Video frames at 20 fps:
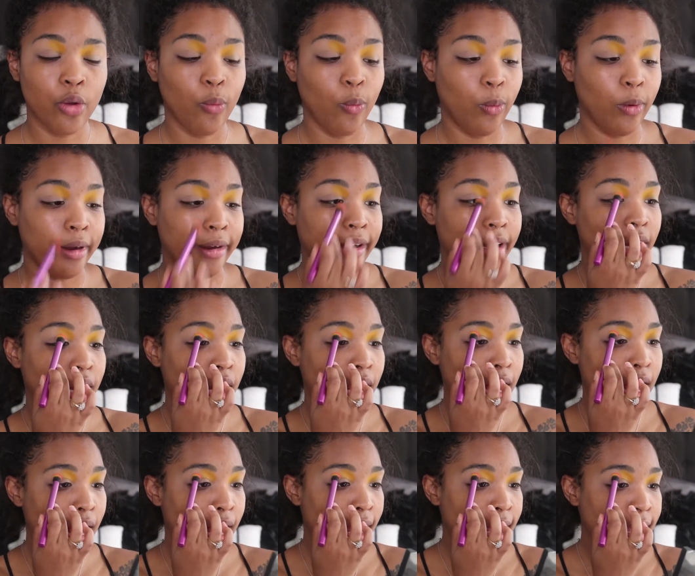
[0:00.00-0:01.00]
where
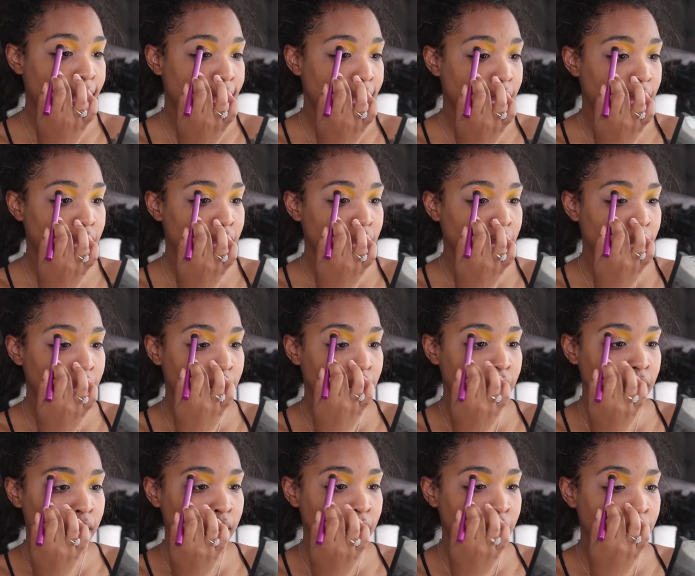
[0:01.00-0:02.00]
I
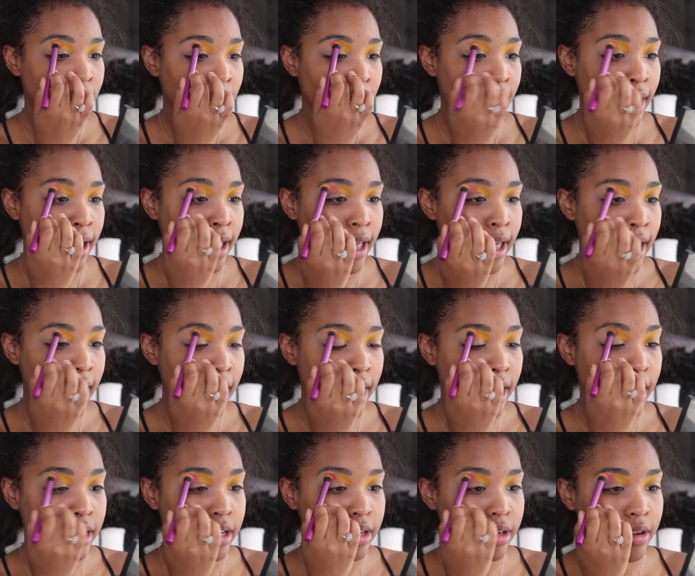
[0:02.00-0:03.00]

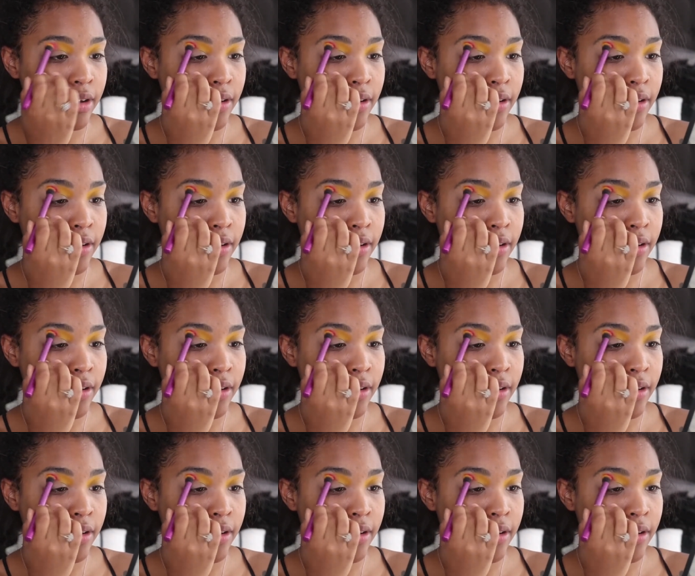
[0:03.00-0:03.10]
had